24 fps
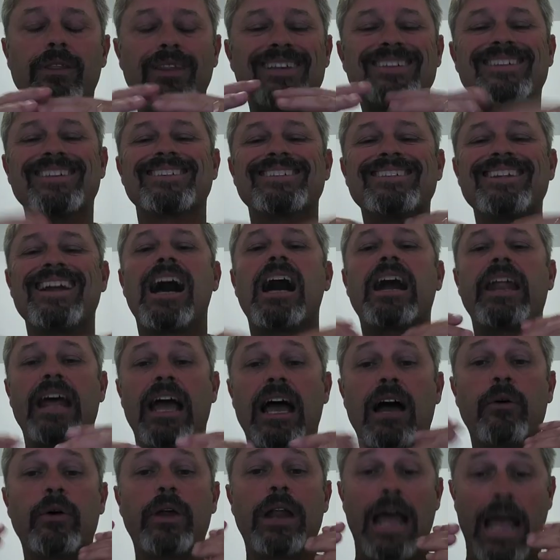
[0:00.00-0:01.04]
This is not
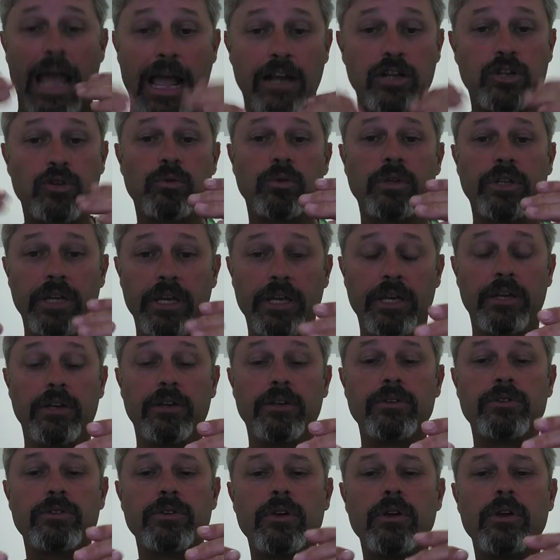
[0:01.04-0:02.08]
how it actually
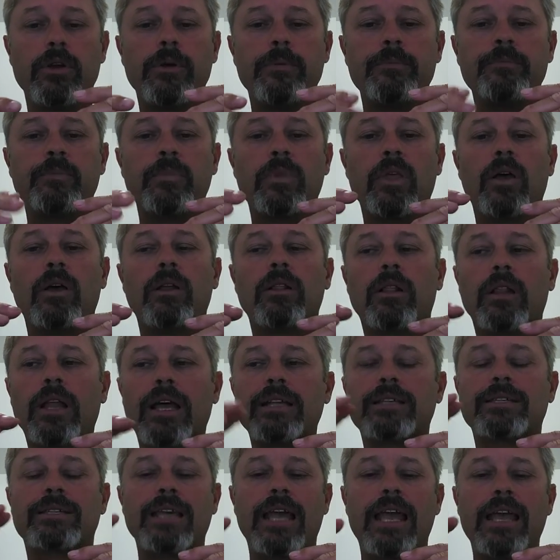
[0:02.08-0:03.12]
is.
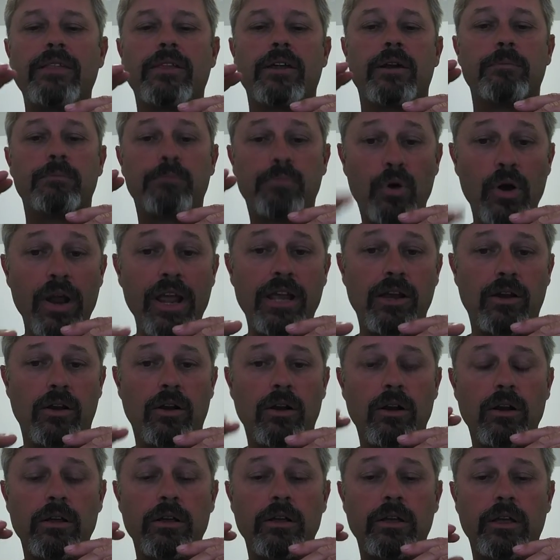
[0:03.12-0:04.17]
Let's say that a
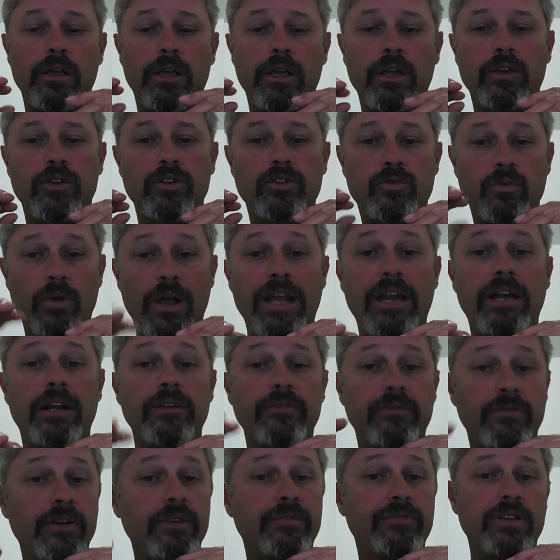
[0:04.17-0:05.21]
breaker is rated
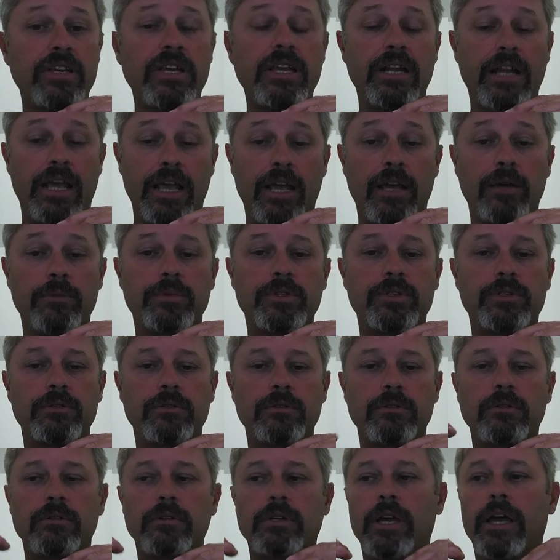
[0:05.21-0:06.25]
at 15 amps,
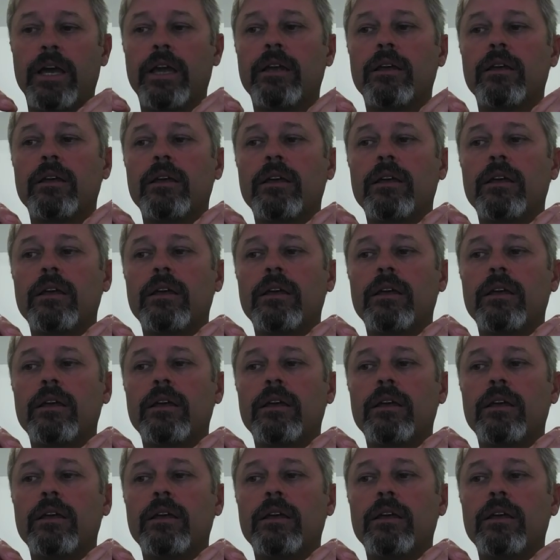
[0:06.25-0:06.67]
okay?